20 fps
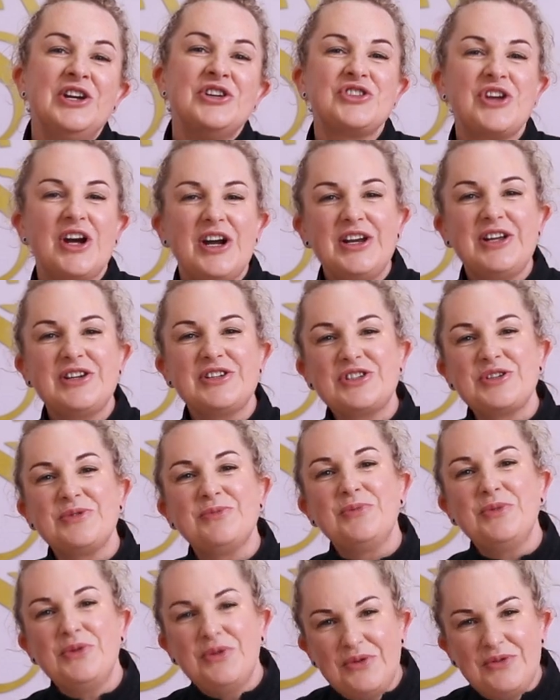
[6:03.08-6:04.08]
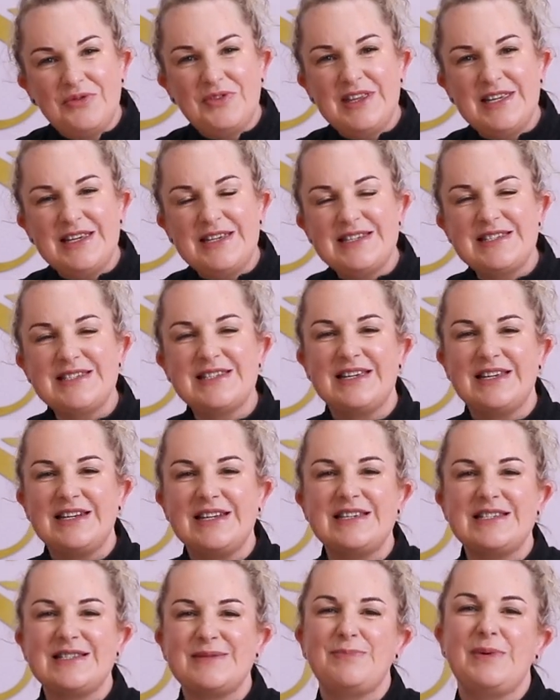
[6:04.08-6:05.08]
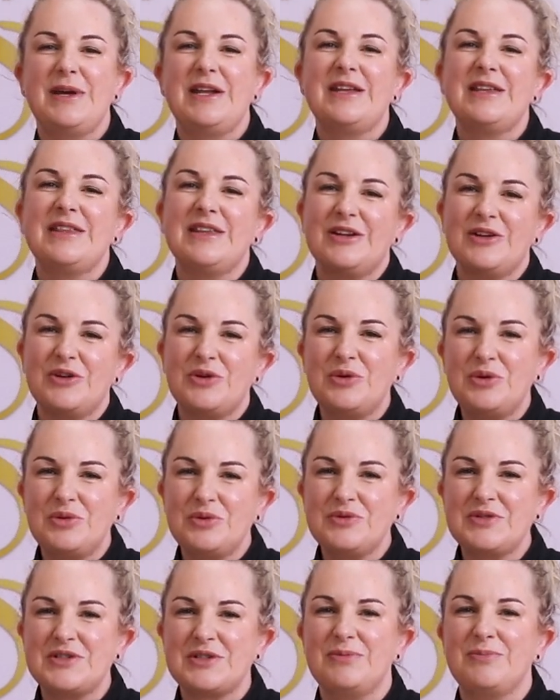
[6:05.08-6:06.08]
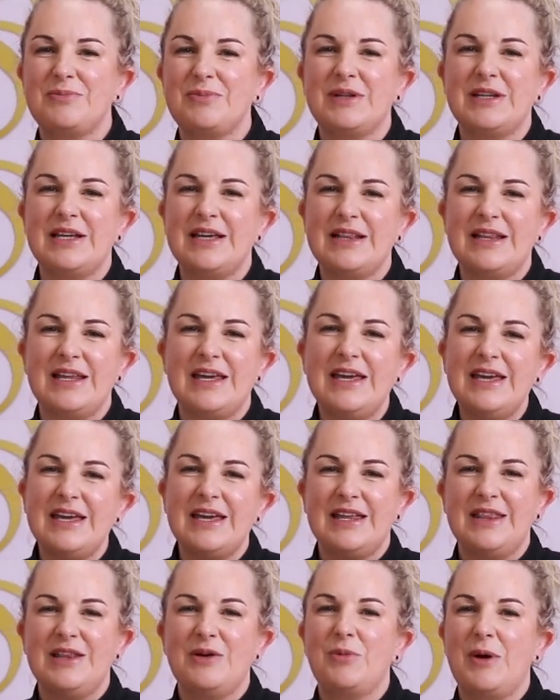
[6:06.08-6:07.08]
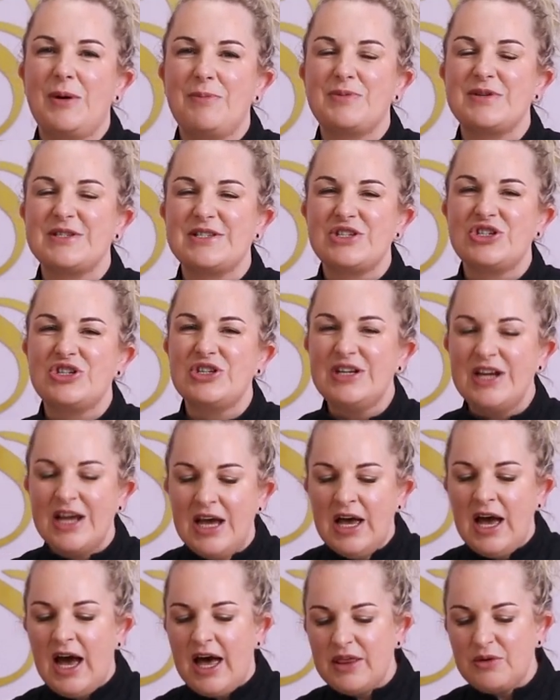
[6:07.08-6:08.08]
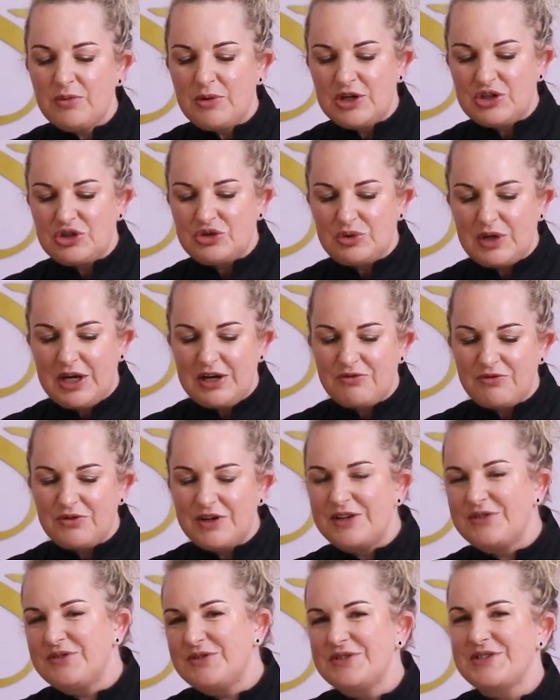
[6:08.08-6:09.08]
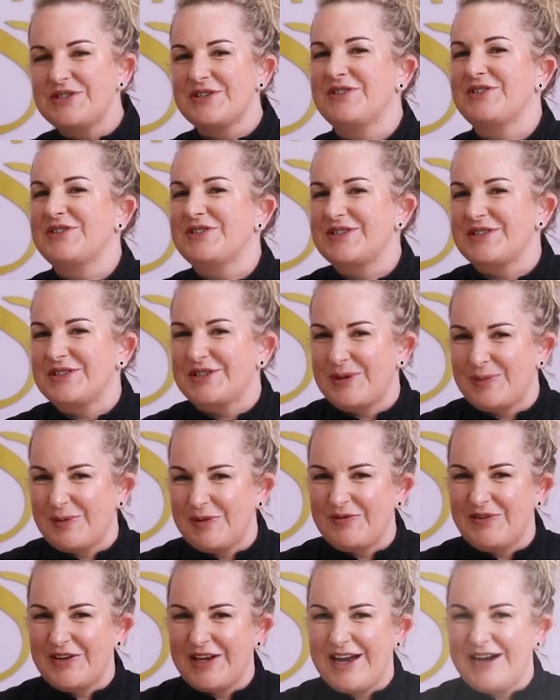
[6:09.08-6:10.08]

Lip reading: Try not to move this. It is better that it cools completely in the one position. Otherwise you'll get wrinkles across the top of your